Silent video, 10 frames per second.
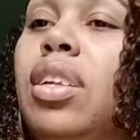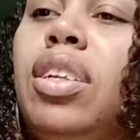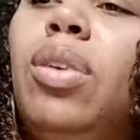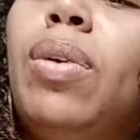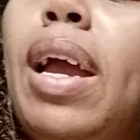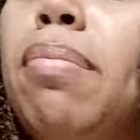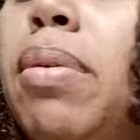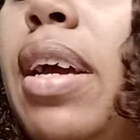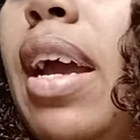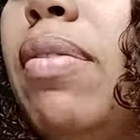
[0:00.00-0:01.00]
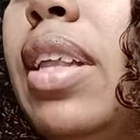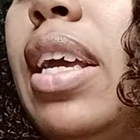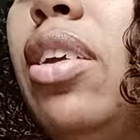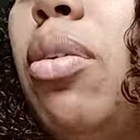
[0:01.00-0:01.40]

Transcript: You can't put everything in your